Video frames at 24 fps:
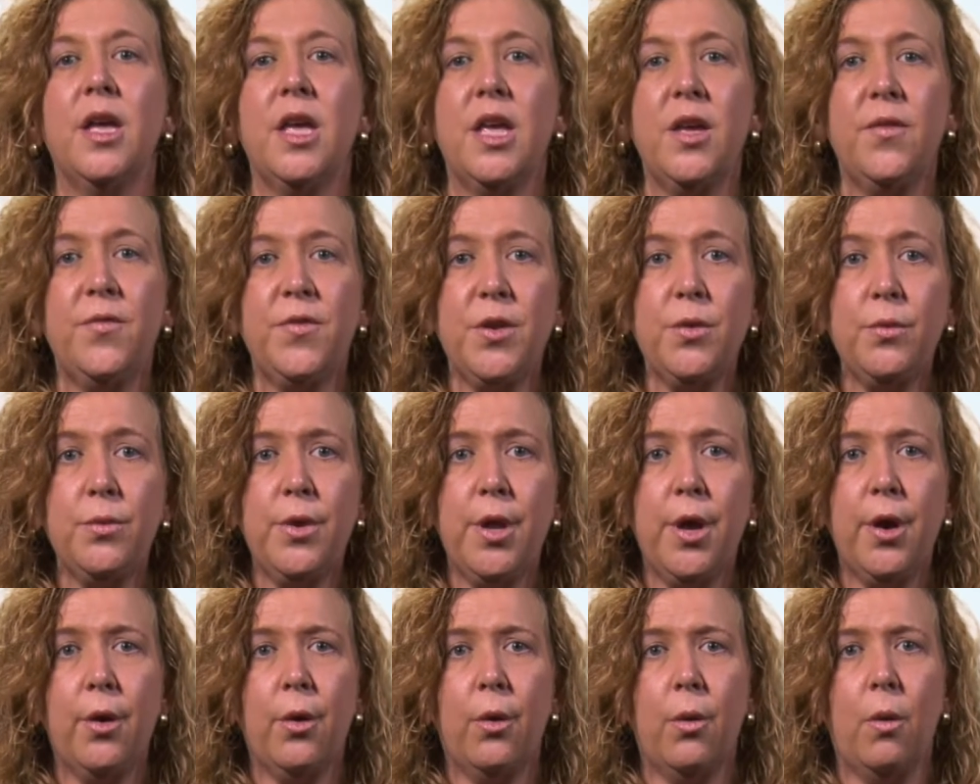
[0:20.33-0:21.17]
If you
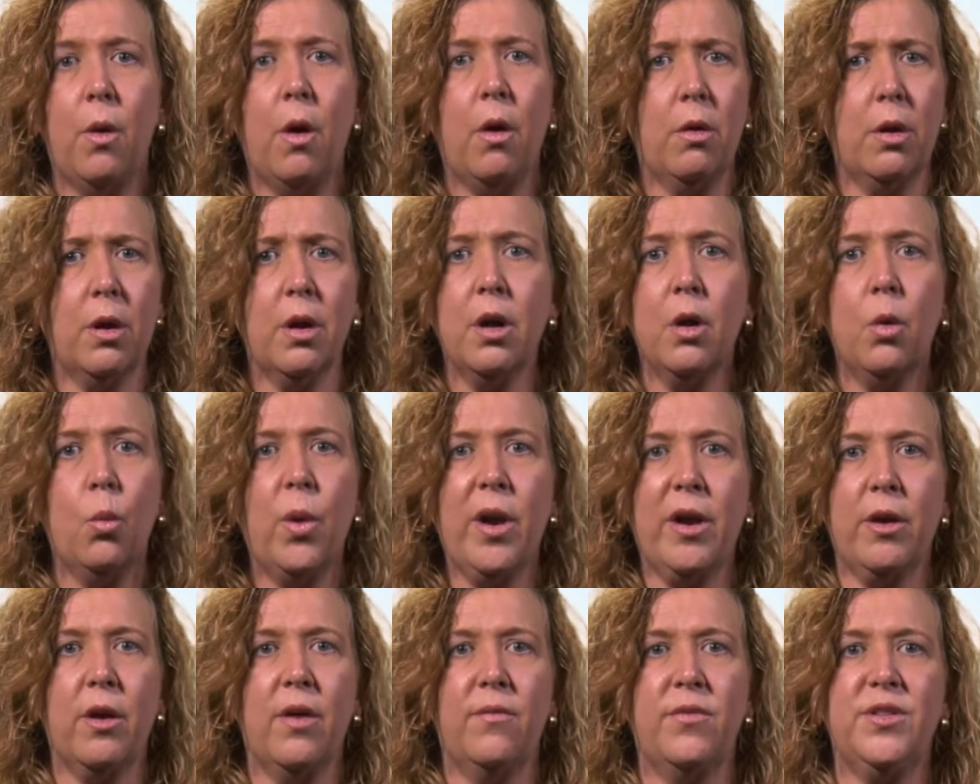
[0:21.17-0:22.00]
know or are
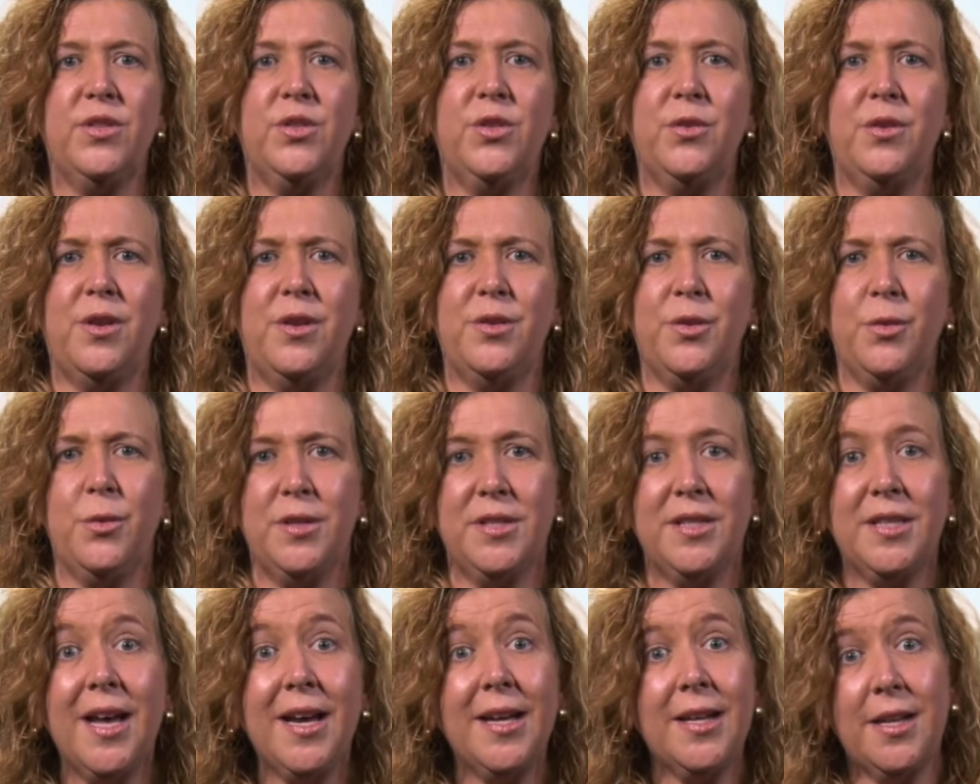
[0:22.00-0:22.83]
aware of a student who
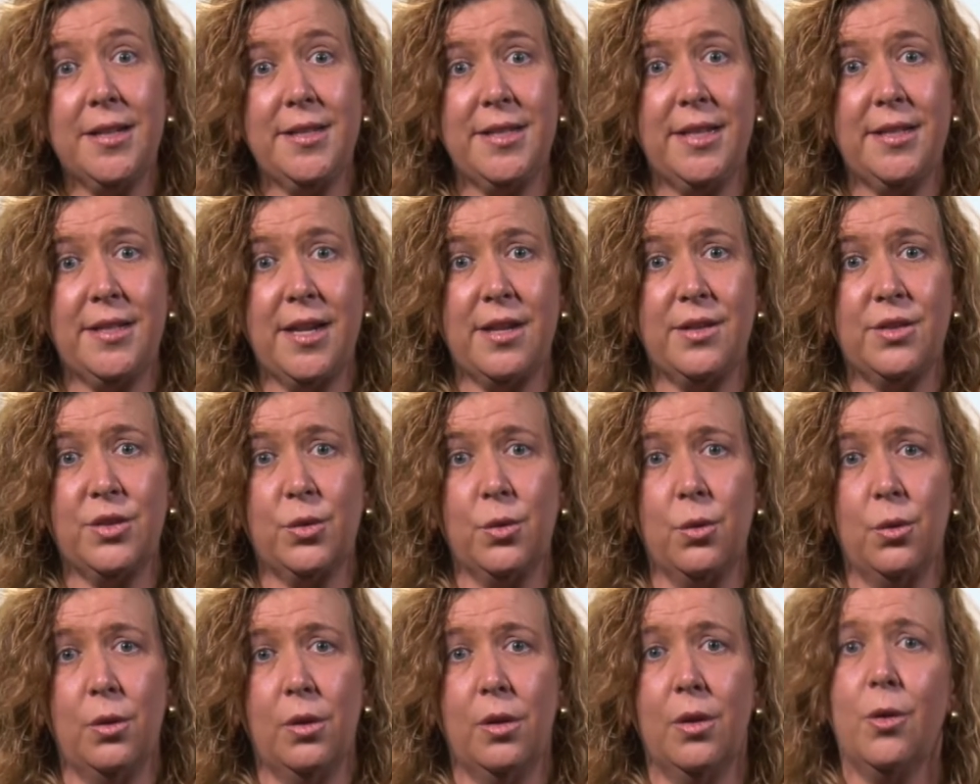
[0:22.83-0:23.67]
is not attending
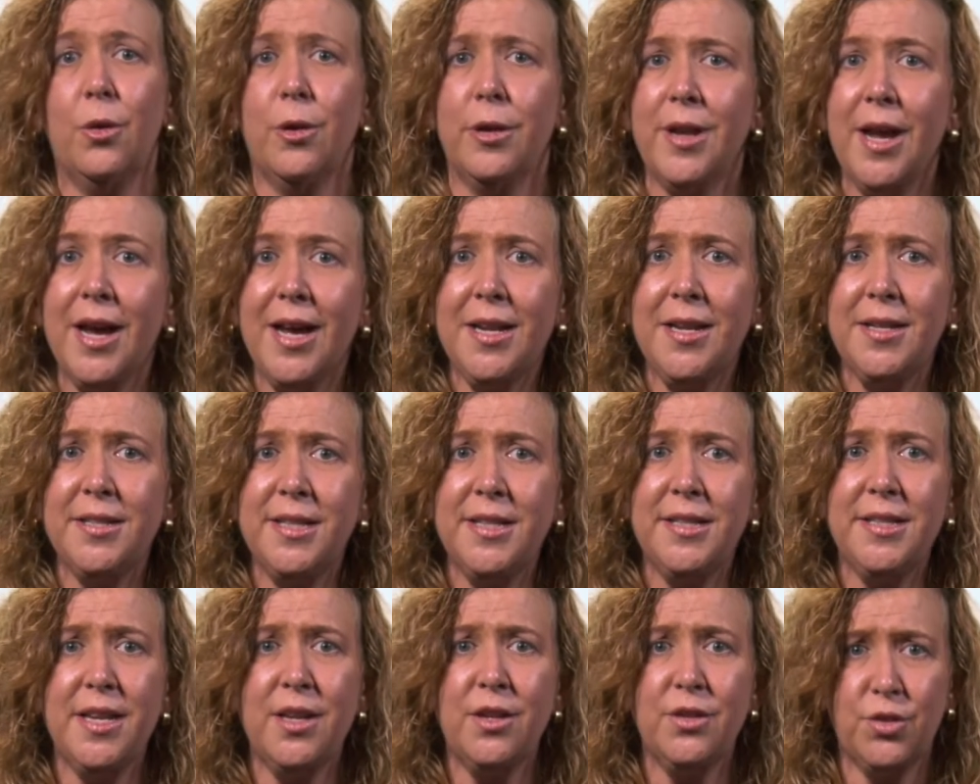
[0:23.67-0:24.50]
school or not
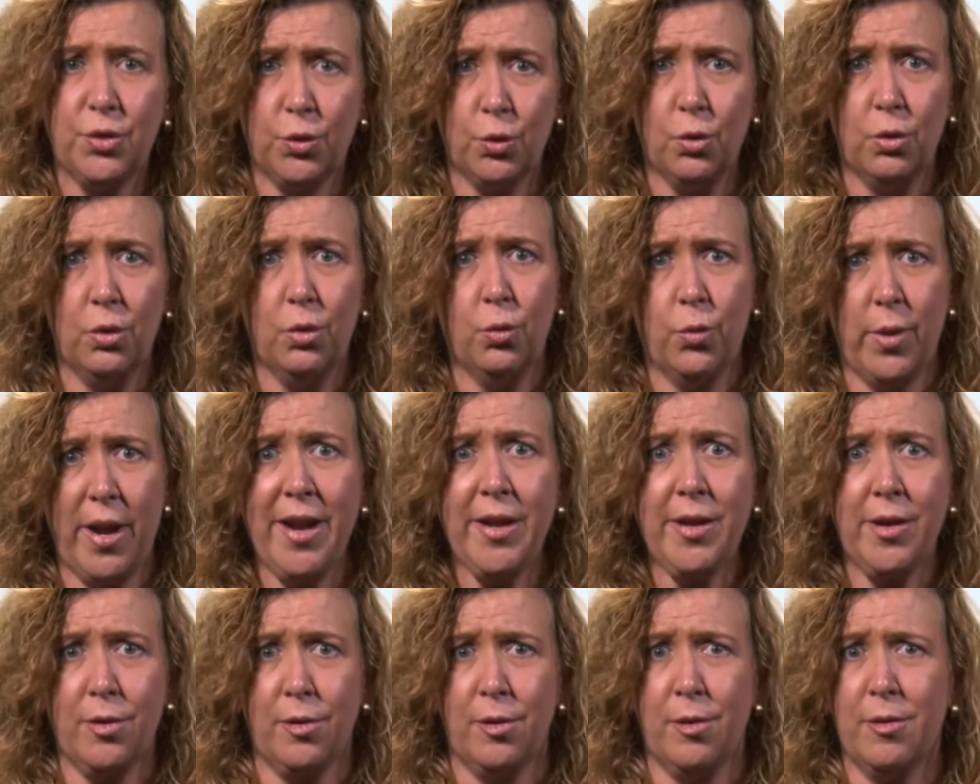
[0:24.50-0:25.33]
attending school
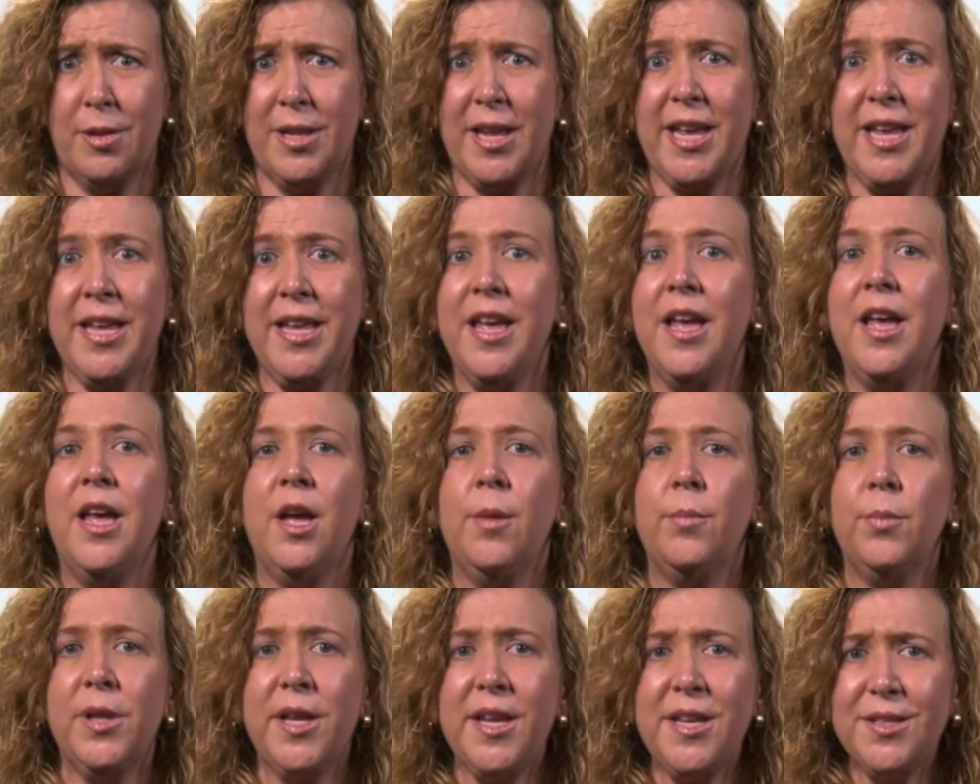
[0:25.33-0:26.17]
regularly,
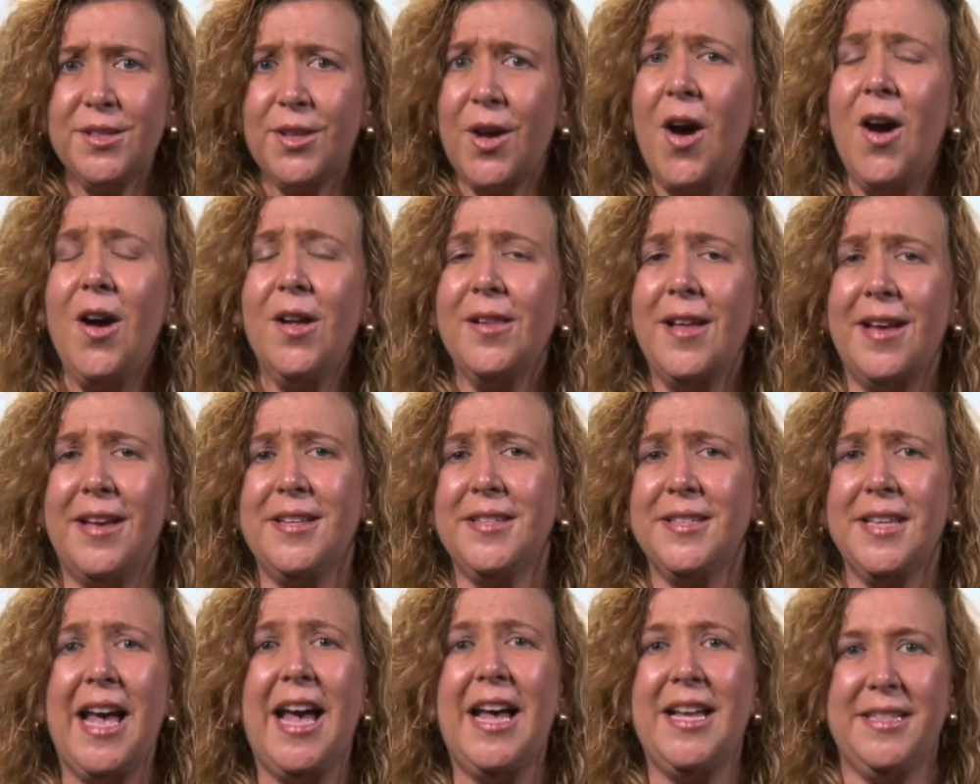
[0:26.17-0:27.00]
please call
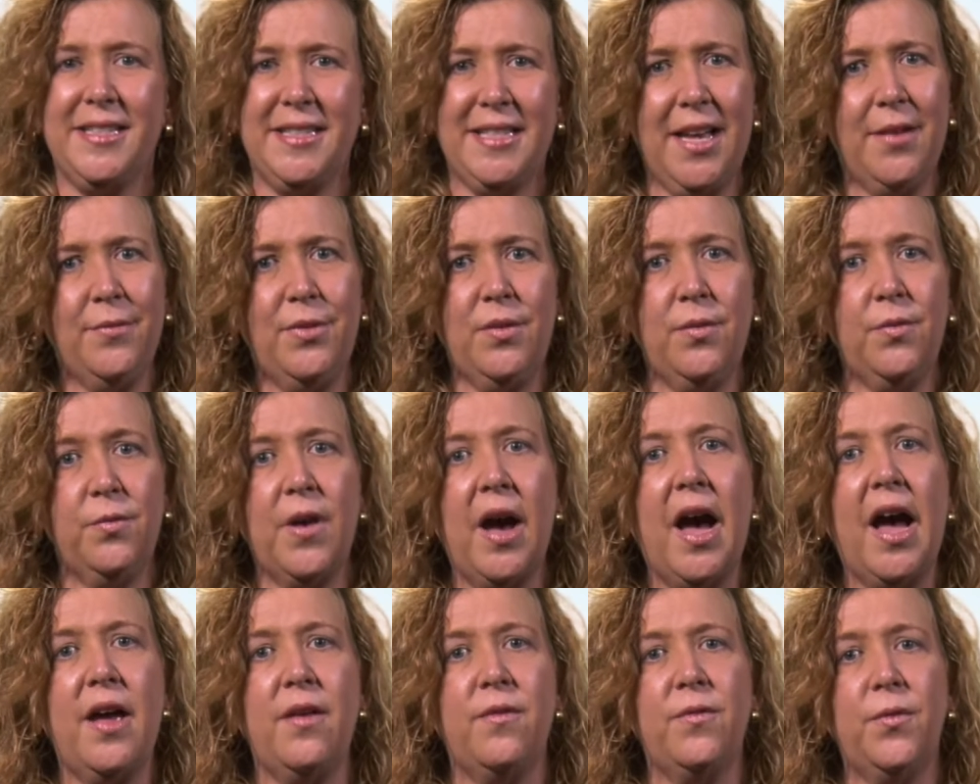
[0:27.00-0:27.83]
us at
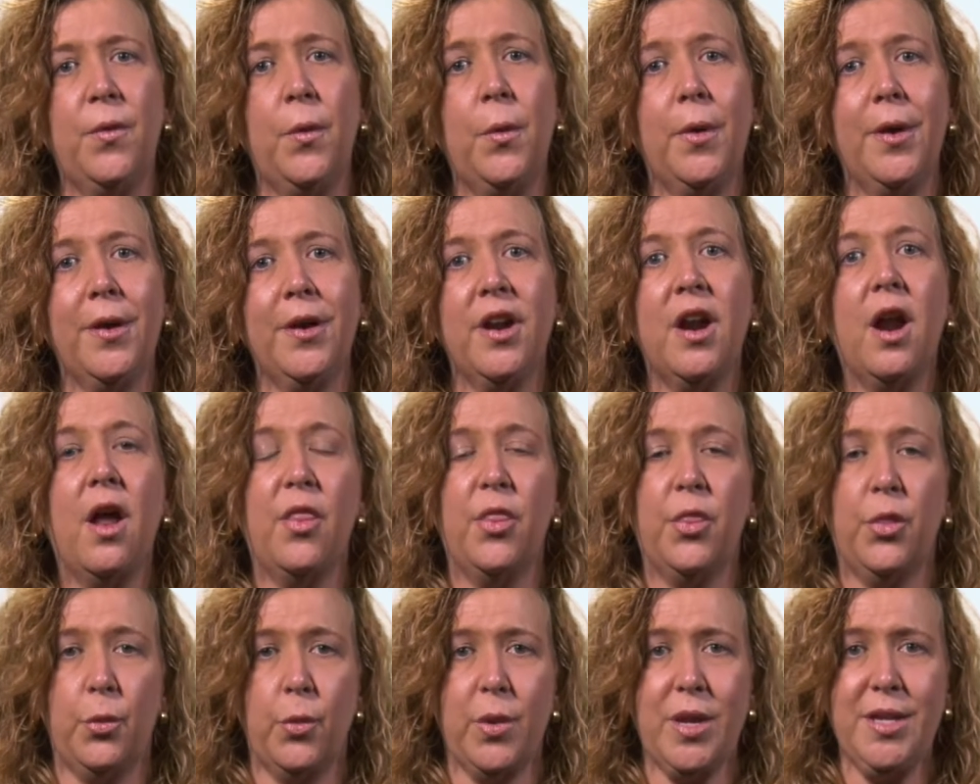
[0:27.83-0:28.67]

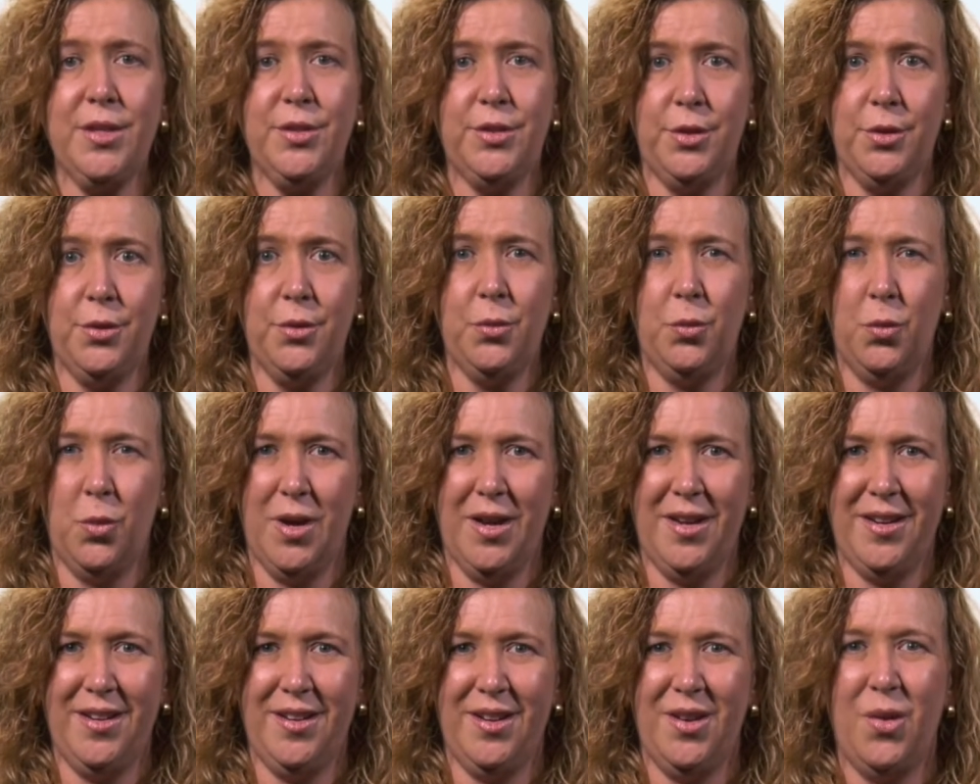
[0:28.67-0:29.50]

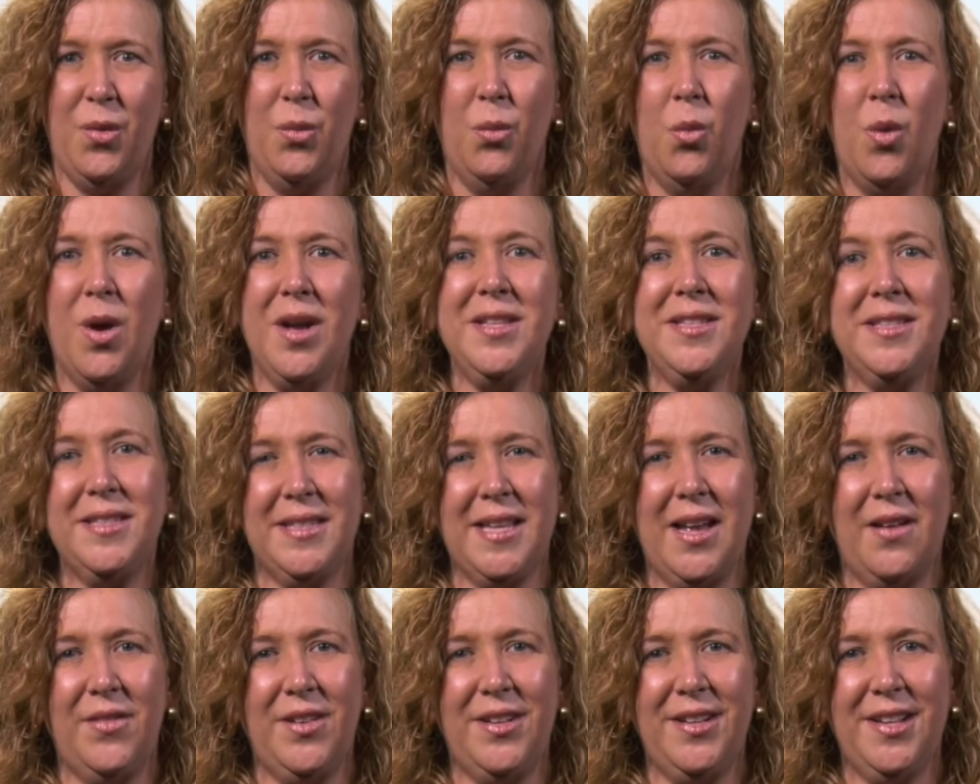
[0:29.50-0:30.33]

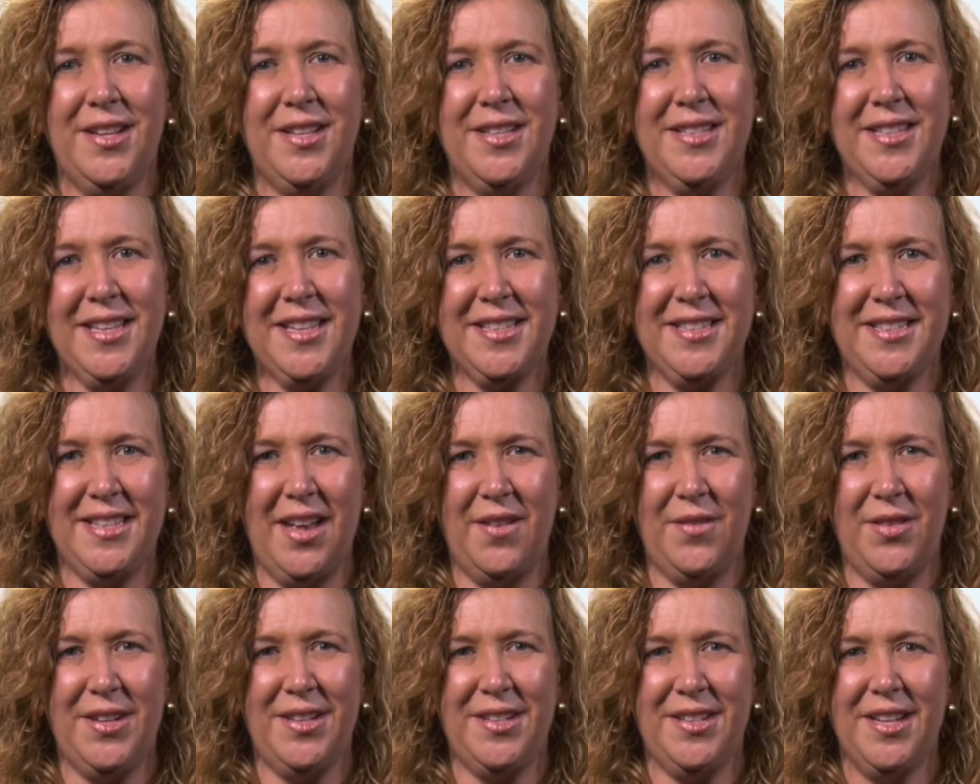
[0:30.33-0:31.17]

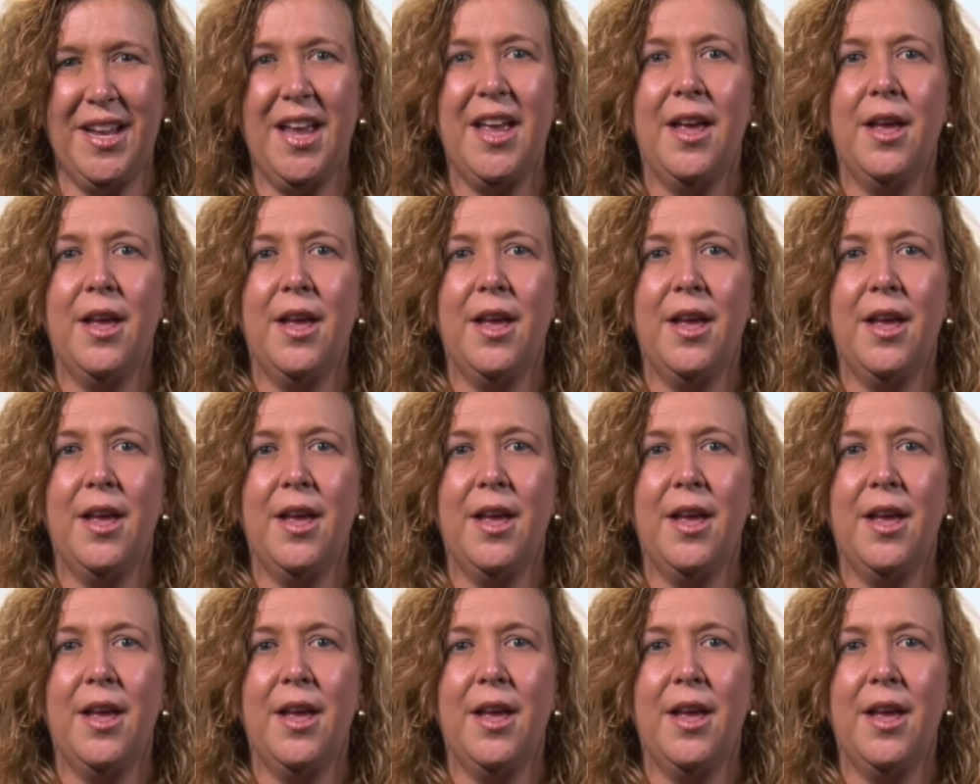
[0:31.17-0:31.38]
754-321-1767.